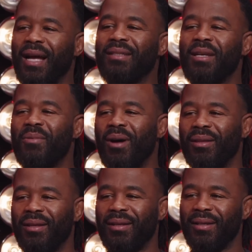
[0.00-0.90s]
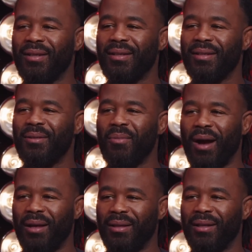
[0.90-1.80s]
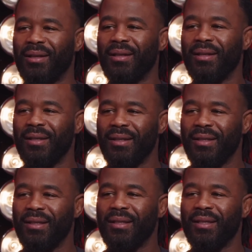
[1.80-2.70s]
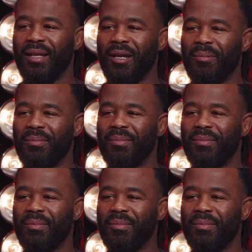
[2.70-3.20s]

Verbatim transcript: Deontay Wilder. Wilder. Yep.